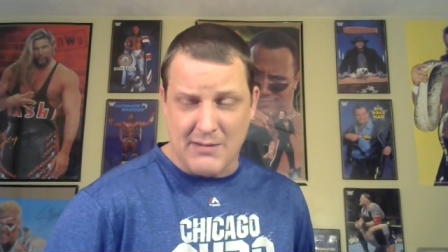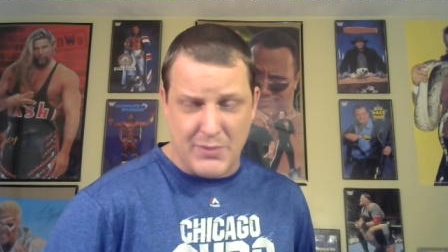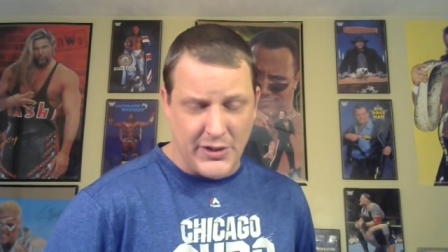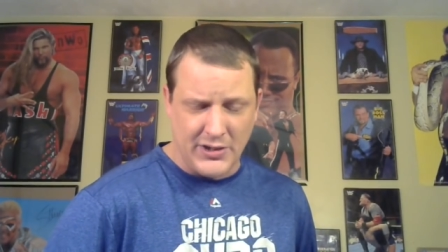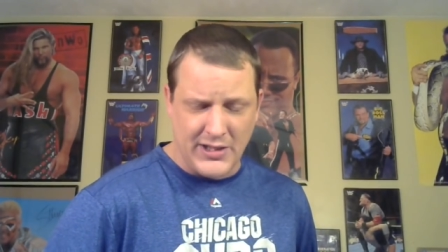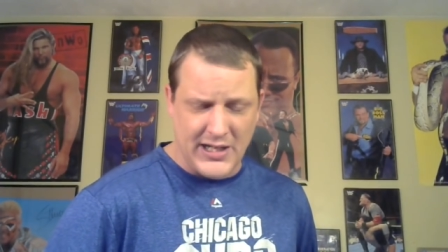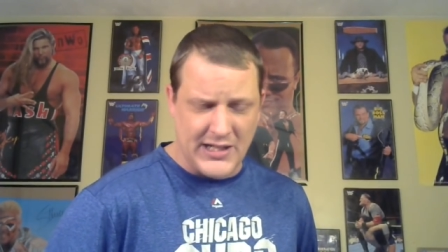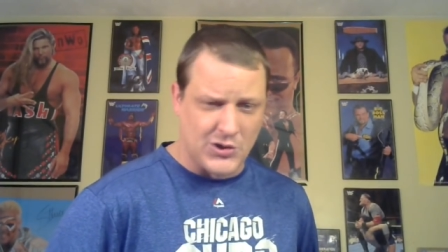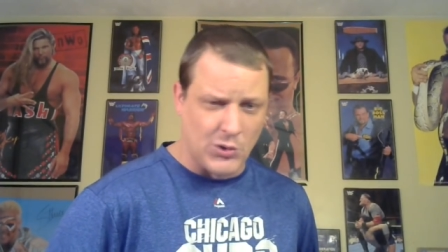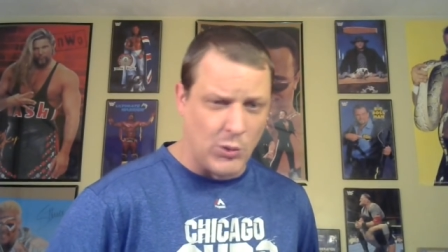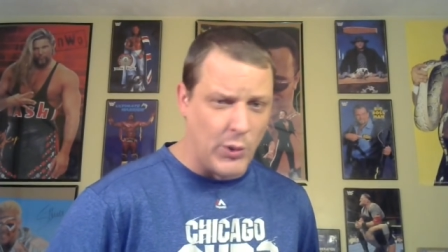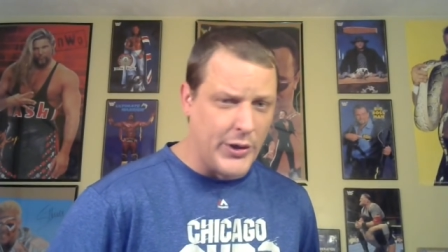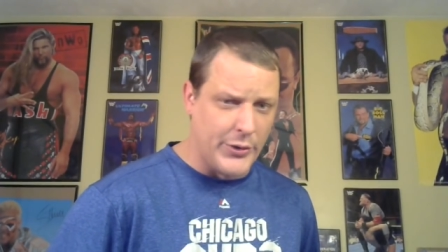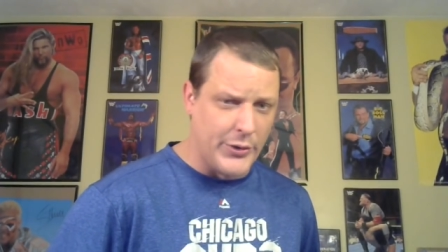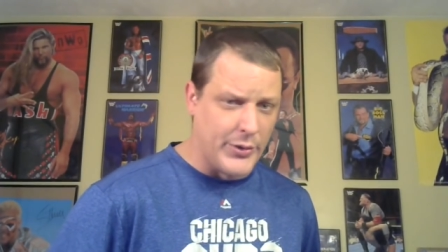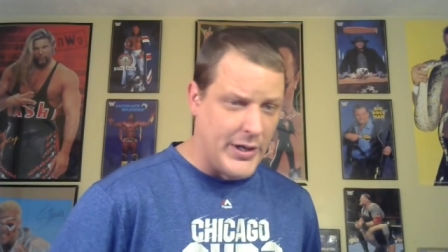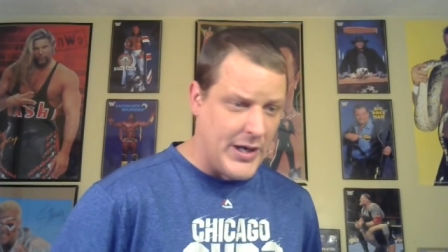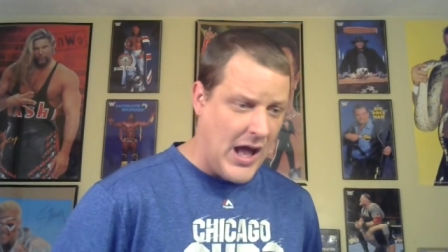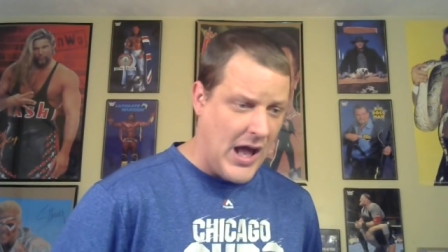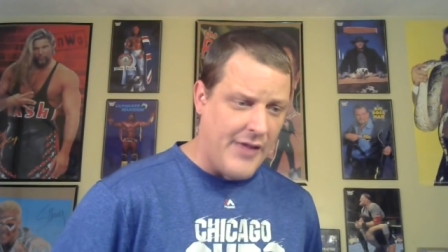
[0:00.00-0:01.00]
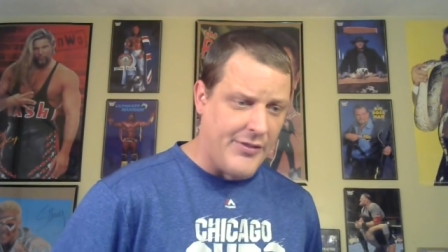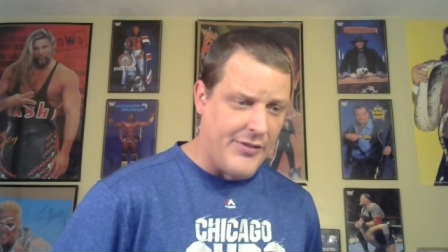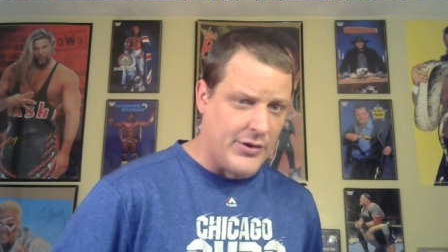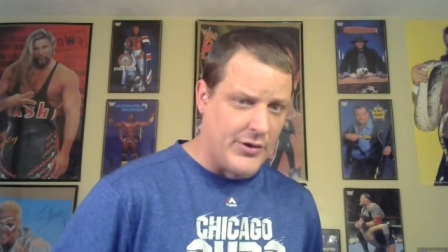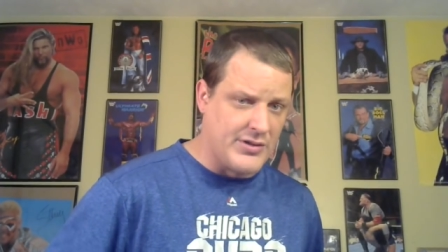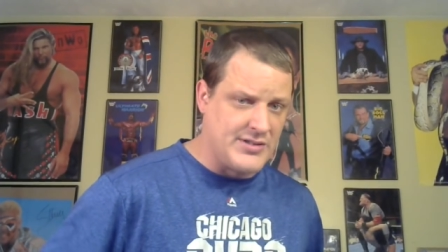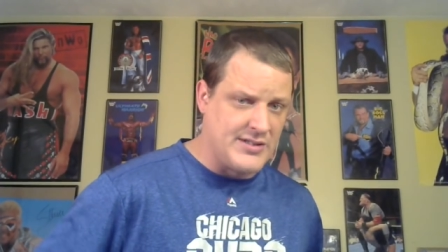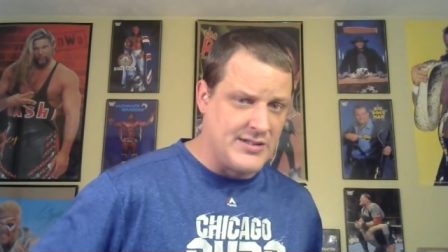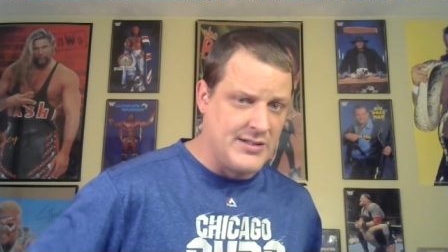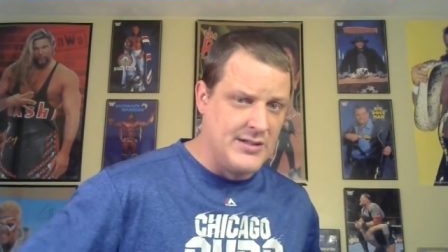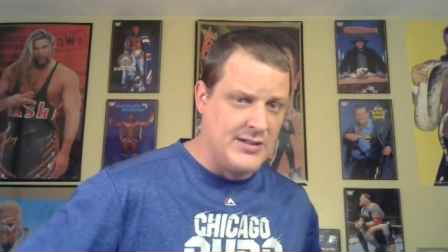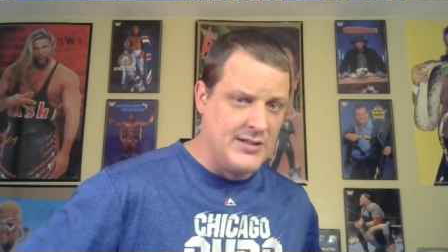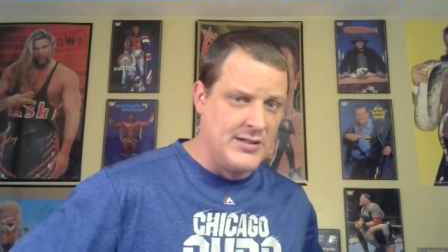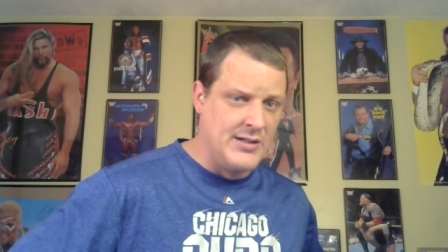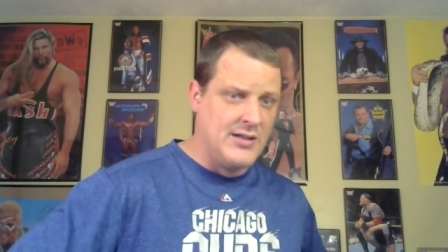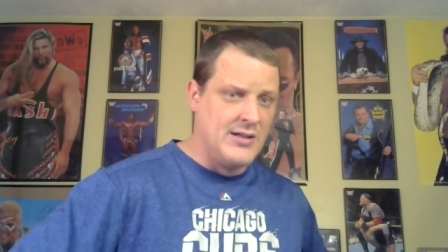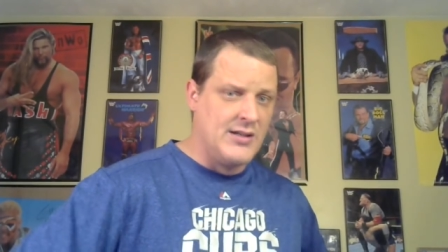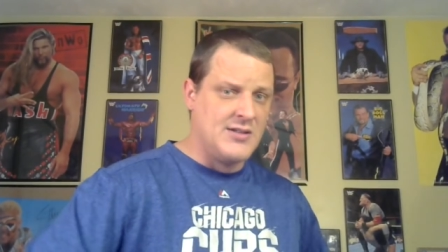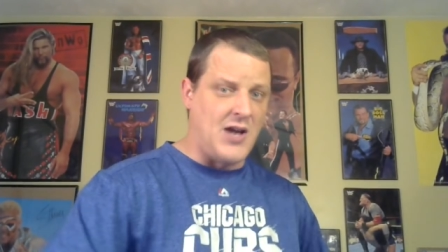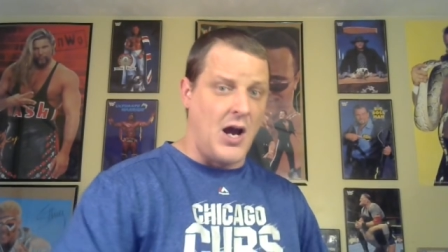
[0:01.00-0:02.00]
Bill on Twitter and others,
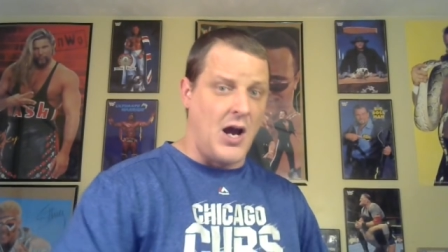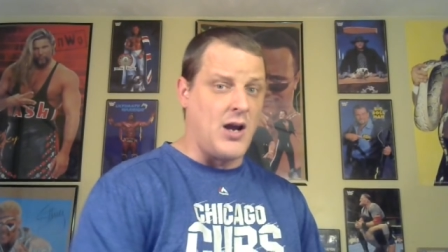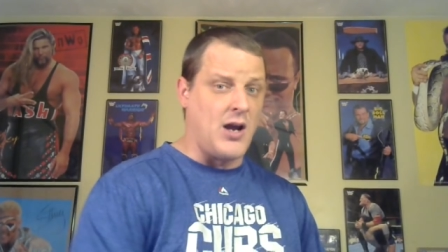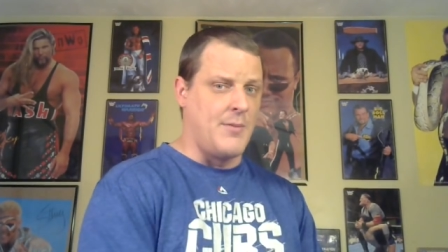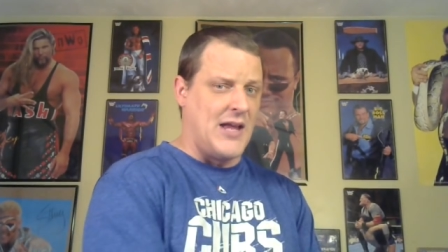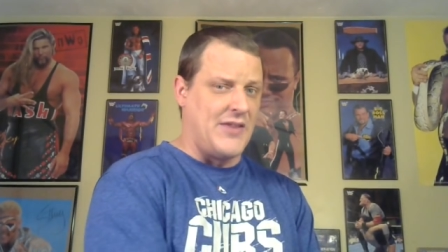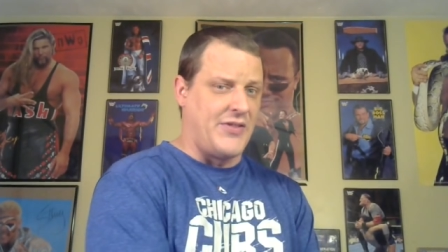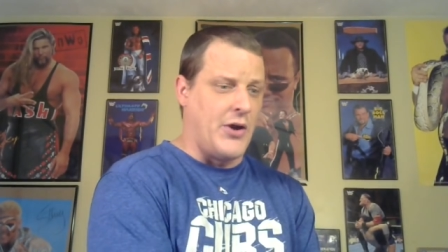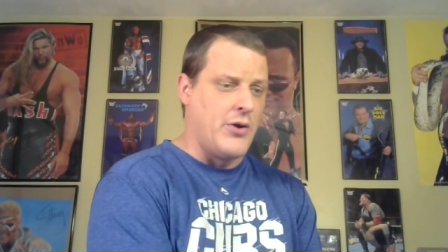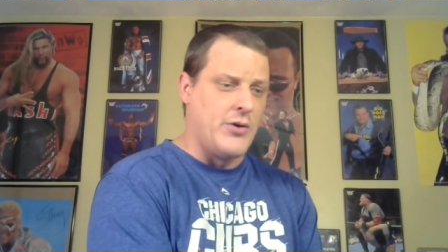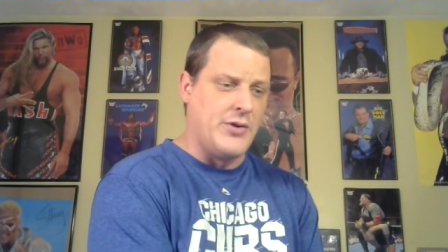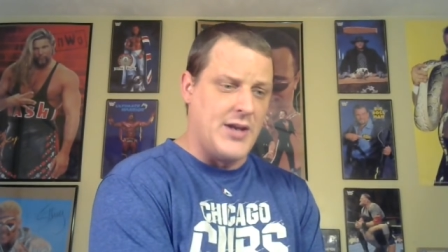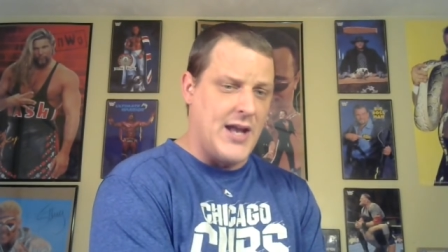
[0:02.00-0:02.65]
talking about their